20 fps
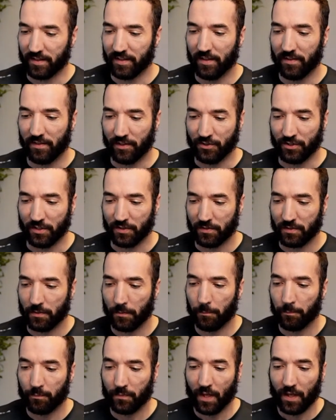decisions.
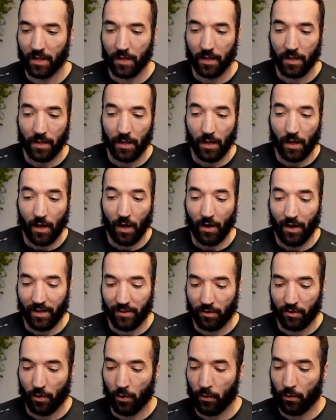All
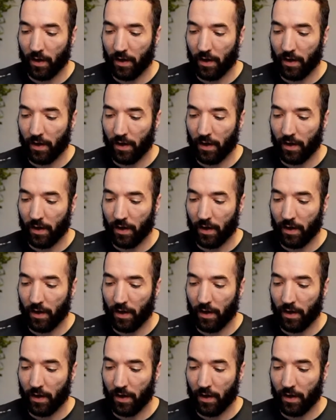right, so